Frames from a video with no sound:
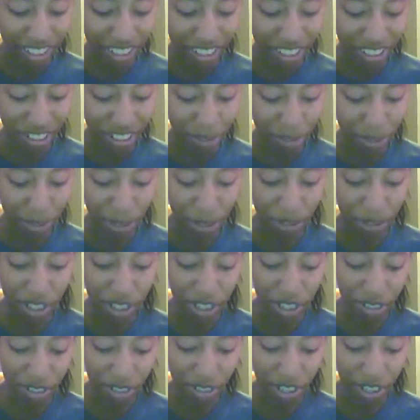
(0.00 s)
Sometimes she
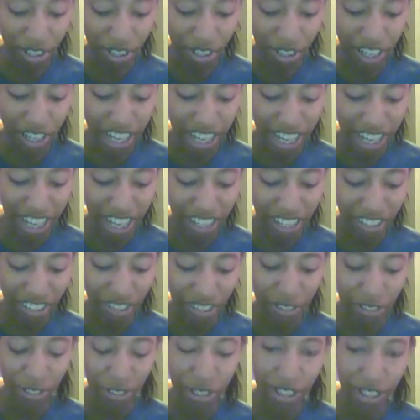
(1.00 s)
uses her age
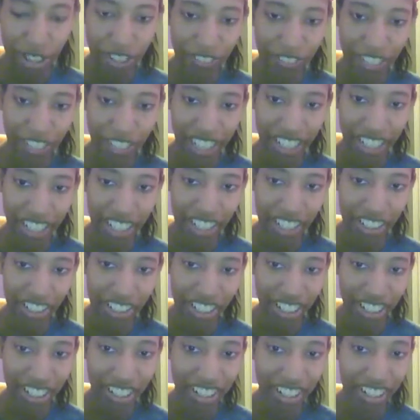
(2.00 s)
to her advantage,
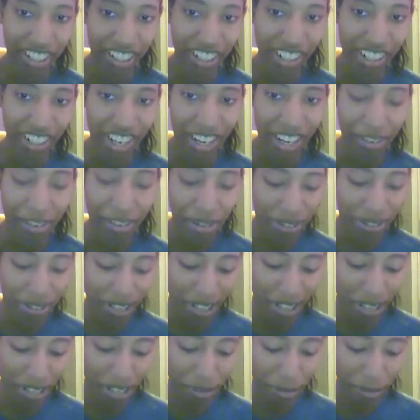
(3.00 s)
and
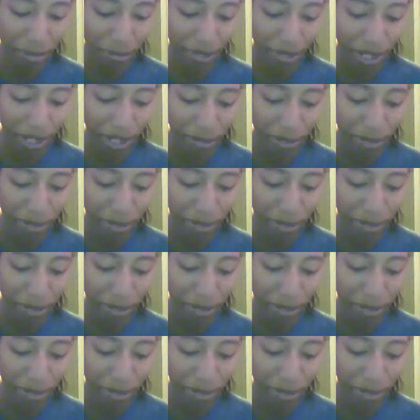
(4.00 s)
I don't blame